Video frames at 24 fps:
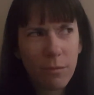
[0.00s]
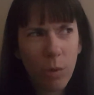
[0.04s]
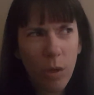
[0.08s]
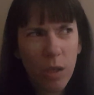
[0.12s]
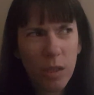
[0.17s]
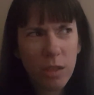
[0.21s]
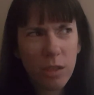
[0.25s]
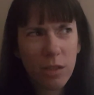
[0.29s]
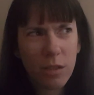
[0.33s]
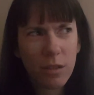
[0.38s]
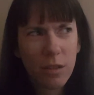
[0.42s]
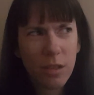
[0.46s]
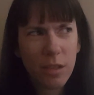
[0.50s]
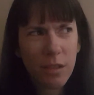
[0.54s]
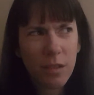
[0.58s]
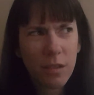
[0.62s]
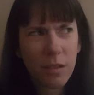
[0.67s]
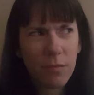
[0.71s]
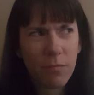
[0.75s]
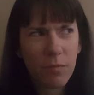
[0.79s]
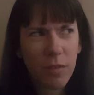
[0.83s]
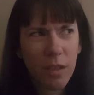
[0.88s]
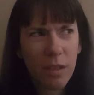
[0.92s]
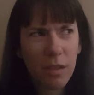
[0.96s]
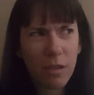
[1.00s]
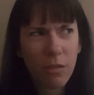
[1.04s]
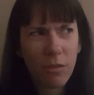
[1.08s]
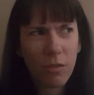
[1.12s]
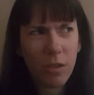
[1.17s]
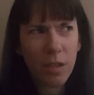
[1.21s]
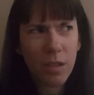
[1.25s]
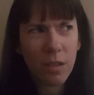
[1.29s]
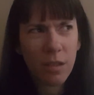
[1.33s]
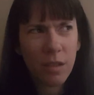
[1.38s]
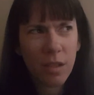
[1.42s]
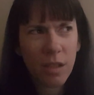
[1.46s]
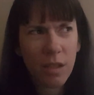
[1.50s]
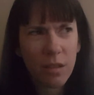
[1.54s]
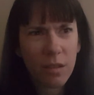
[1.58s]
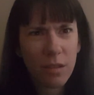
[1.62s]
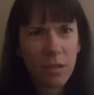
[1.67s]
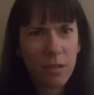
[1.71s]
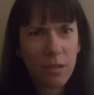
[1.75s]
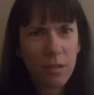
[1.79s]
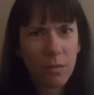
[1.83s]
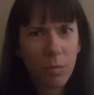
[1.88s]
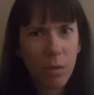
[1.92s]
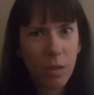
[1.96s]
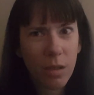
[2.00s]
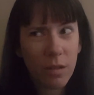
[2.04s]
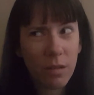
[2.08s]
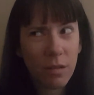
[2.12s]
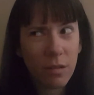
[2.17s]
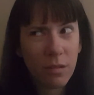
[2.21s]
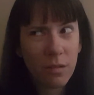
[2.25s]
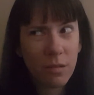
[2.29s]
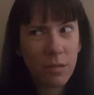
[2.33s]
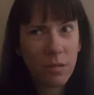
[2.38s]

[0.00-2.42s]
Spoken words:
watch this video and the next one?